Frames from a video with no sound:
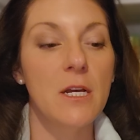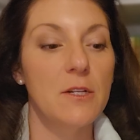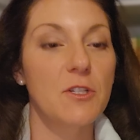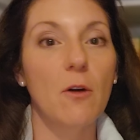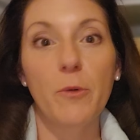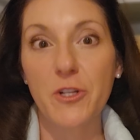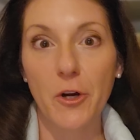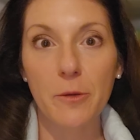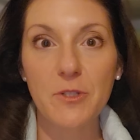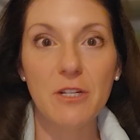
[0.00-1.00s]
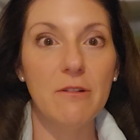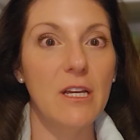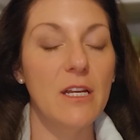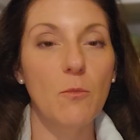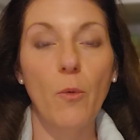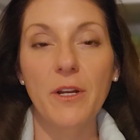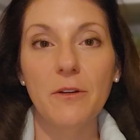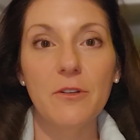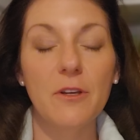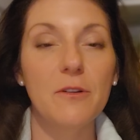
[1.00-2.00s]
So which herbs do you need and what do
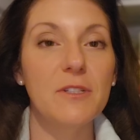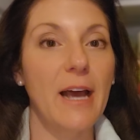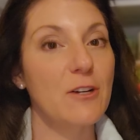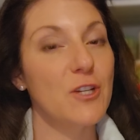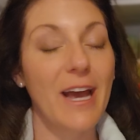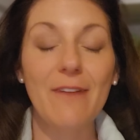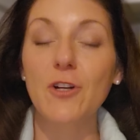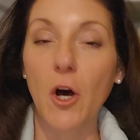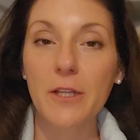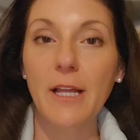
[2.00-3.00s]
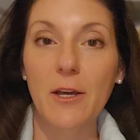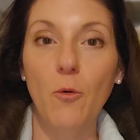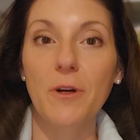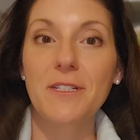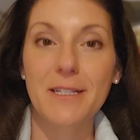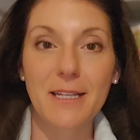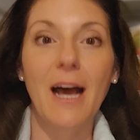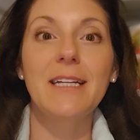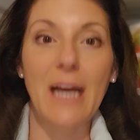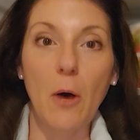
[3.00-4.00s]
you use? Actually, I have an online course
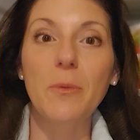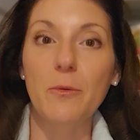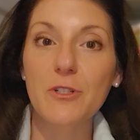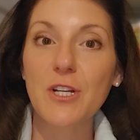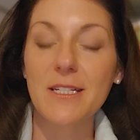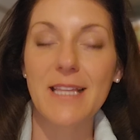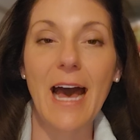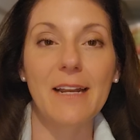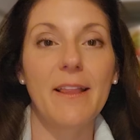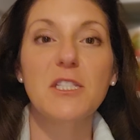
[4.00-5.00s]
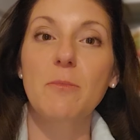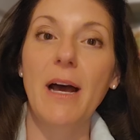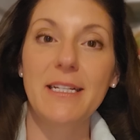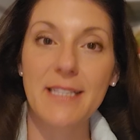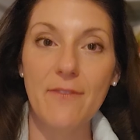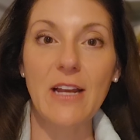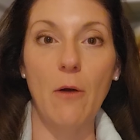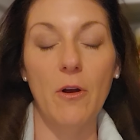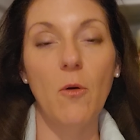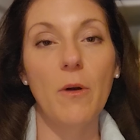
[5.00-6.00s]
designed to help you with just that. And that's my
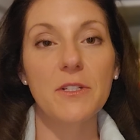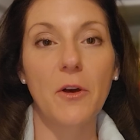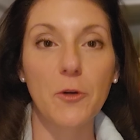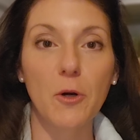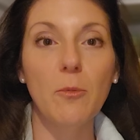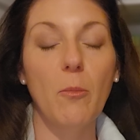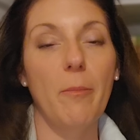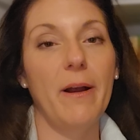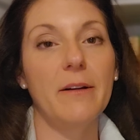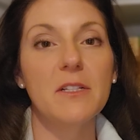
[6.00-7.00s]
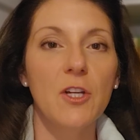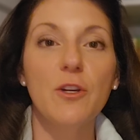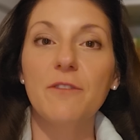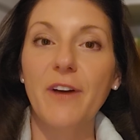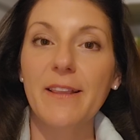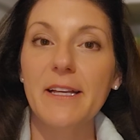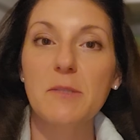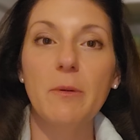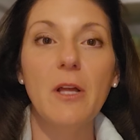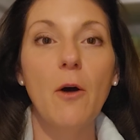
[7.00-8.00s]
7-hour course on herbal preparedness. You can find links
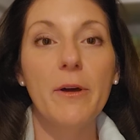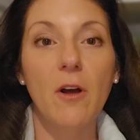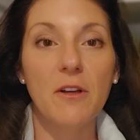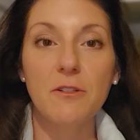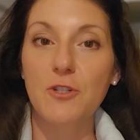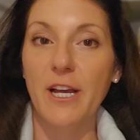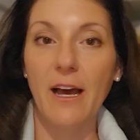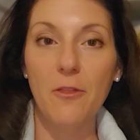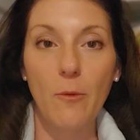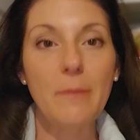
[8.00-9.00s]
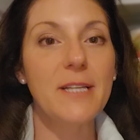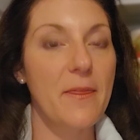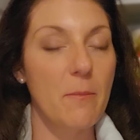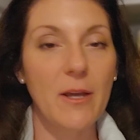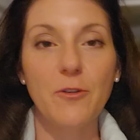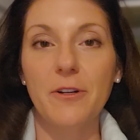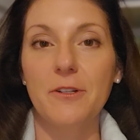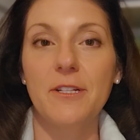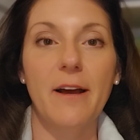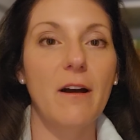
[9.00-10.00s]
below, and also check out the website,
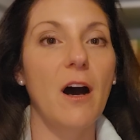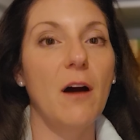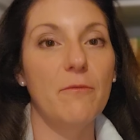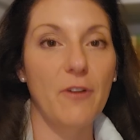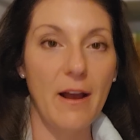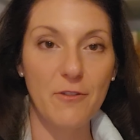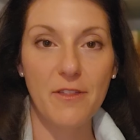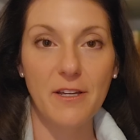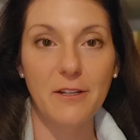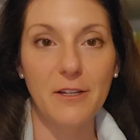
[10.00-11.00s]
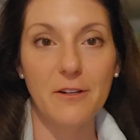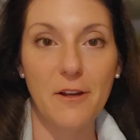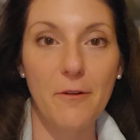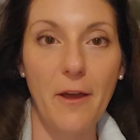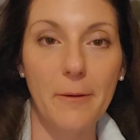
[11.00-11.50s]
thepatriotnurse.com, for everything you need to know there.